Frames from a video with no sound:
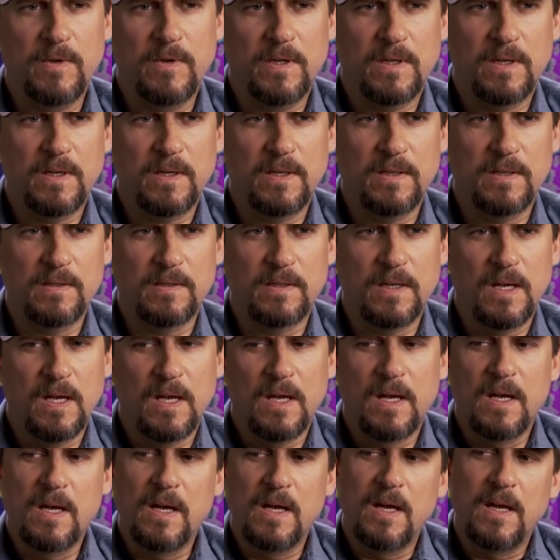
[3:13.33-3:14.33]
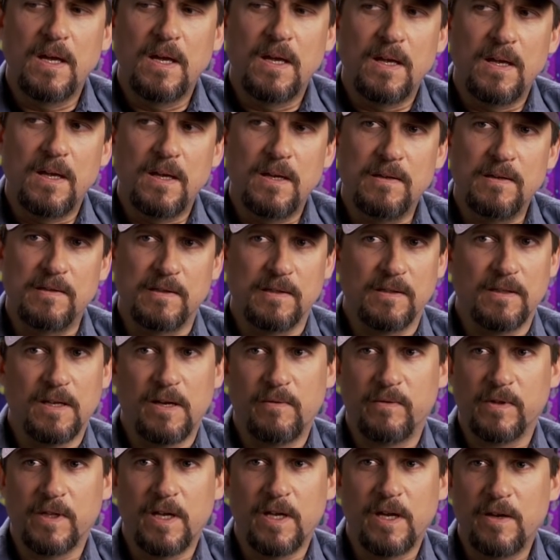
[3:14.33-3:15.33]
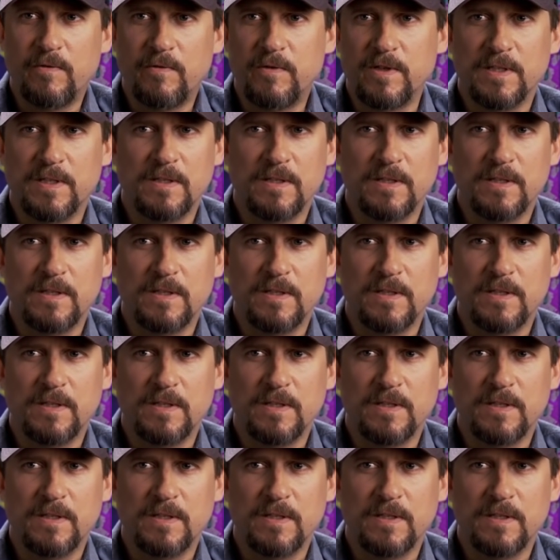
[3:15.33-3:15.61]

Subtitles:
because is it love?